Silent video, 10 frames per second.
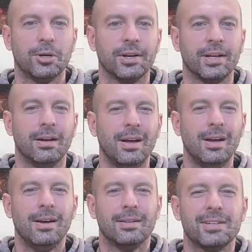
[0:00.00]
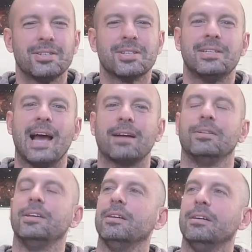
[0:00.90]
on it. That's
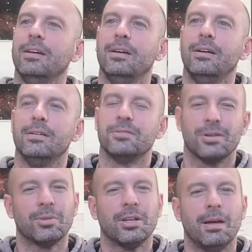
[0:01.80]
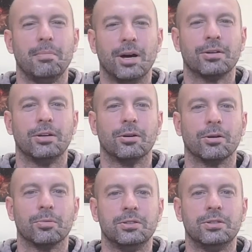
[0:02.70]
exactly something that
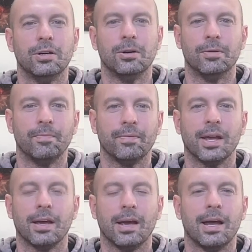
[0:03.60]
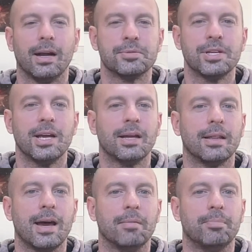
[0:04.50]
Melchior would do. And I'm saying
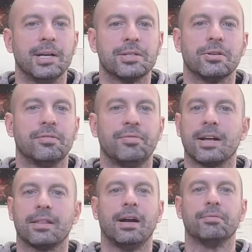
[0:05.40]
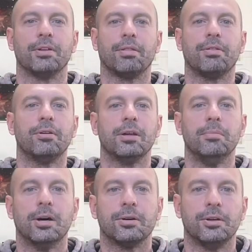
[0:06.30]
that based on the fact that I have like 30
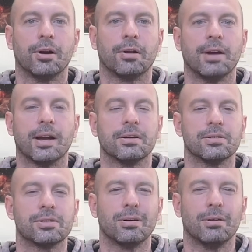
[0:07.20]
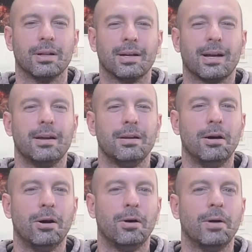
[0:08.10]
Melchior records. So like, I
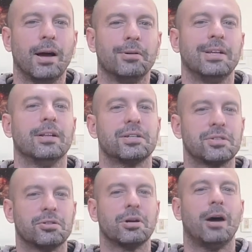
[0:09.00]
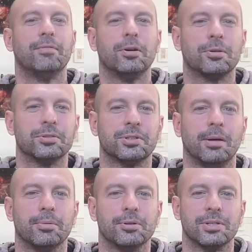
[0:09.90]
know how he likes to drop vocal
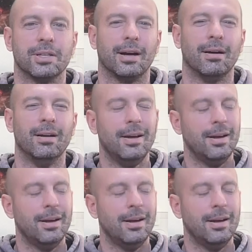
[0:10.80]
samples in there.